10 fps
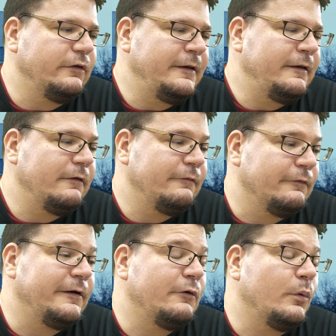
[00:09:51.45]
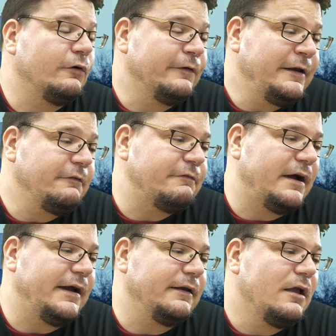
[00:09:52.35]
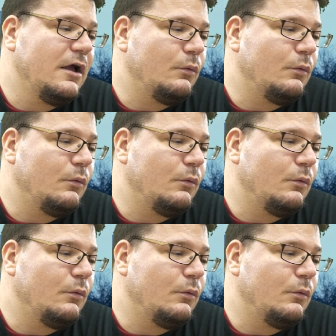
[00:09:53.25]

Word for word: de- will redefine